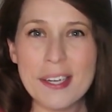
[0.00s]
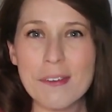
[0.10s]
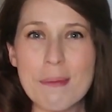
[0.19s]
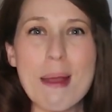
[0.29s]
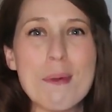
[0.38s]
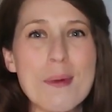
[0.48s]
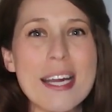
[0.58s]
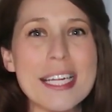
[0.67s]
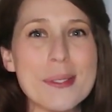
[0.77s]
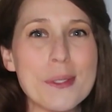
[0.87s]
Remember when
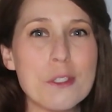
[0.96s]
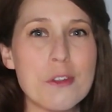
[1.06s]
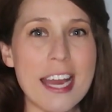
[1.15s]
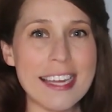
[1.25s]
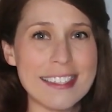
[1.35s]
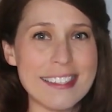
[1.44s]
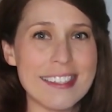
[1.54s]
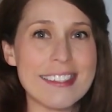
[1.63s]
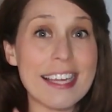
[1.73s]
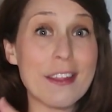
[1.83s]
I told you that
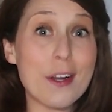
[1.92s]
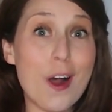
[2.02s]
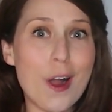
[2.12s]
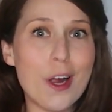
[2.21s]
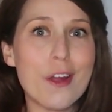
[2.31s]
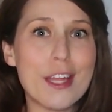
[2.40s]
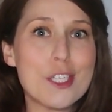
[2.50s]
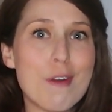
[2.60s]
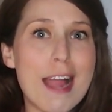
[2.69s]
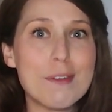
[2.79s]
insulin's like the car that
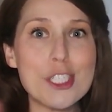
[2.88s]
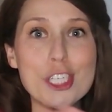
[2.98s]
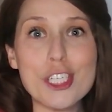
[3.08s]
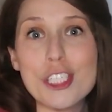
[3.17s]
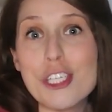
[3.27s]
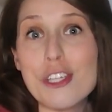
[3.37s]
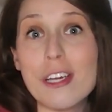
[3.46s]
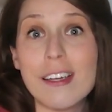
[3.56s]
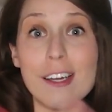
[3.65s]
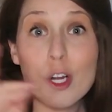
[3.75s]
drives sugar to the